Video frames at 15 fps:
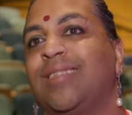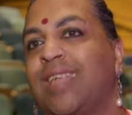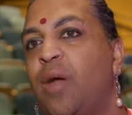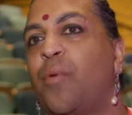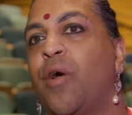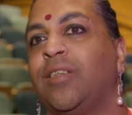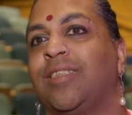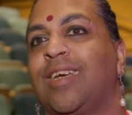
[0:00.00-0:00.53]
is
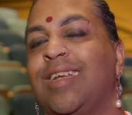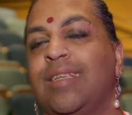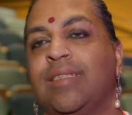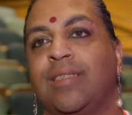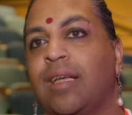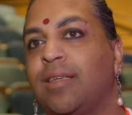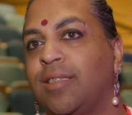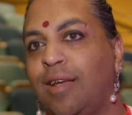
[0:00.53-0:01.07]
celebrating in its
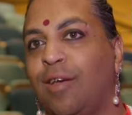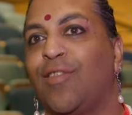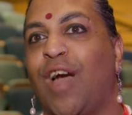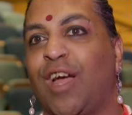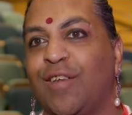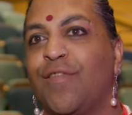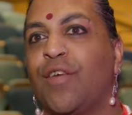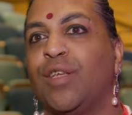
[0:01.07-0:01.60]
60th
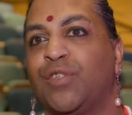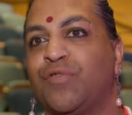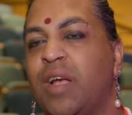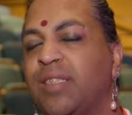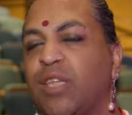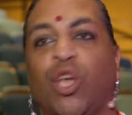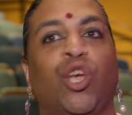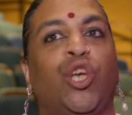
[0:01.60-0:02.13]
anniversary
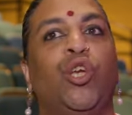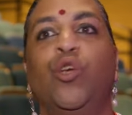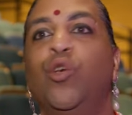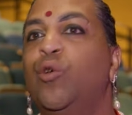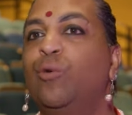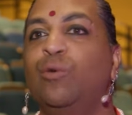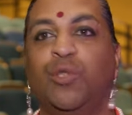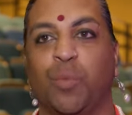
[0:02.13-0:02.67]
is a
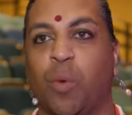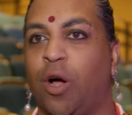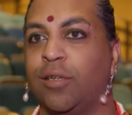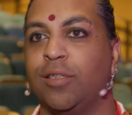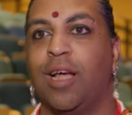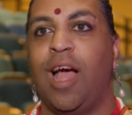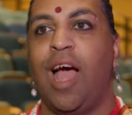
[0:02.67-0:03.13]
huge one.